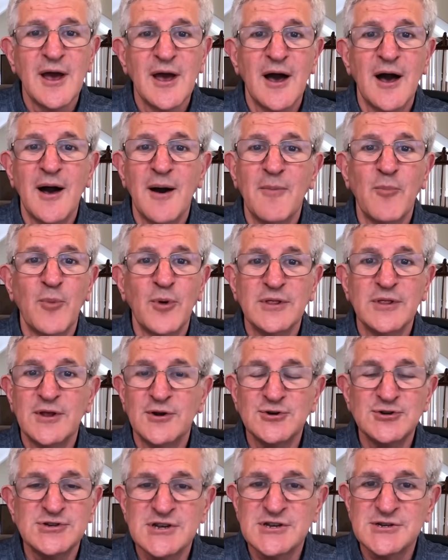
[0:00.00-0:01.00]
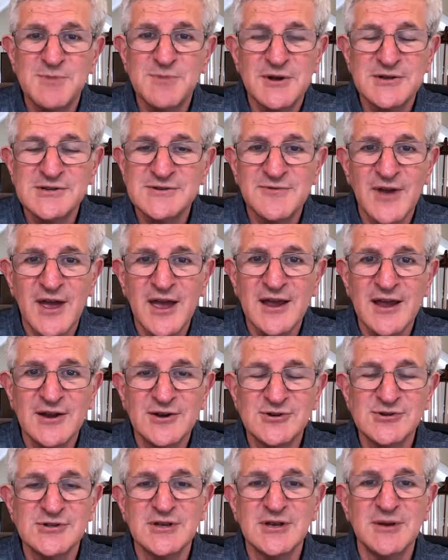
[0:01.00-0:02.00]
Um, when they're six months of
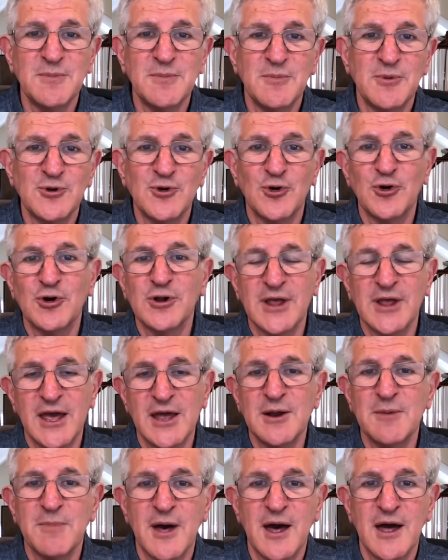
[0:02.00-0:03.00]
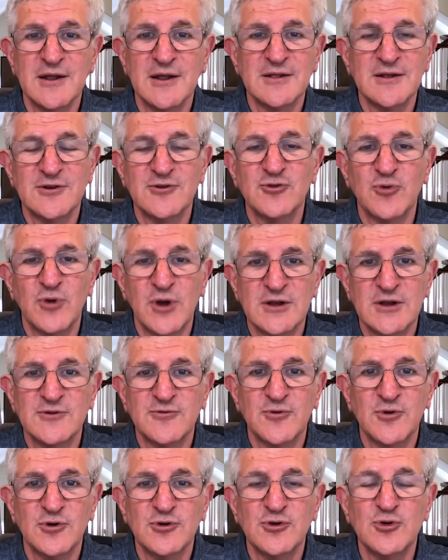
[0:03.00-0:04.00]
age, the maternal antibody that's
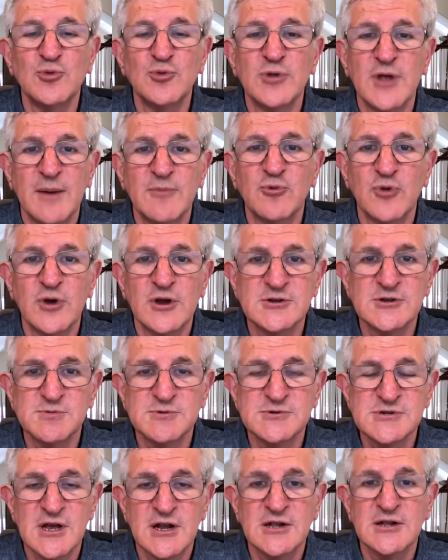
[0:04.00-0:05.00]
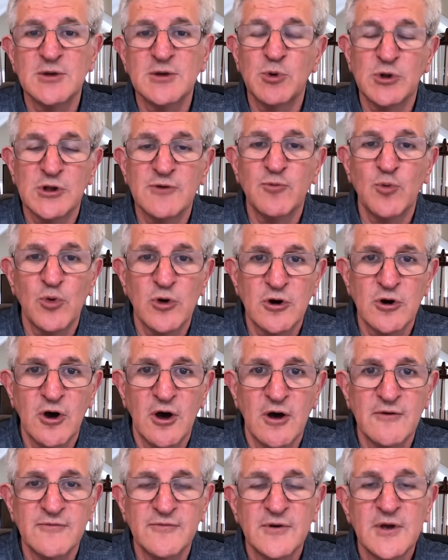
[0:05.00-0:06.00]
transferred to them transplacentally will have worn
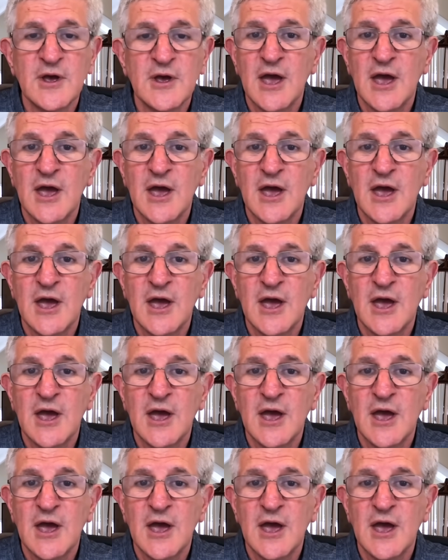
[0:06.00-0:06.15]
off,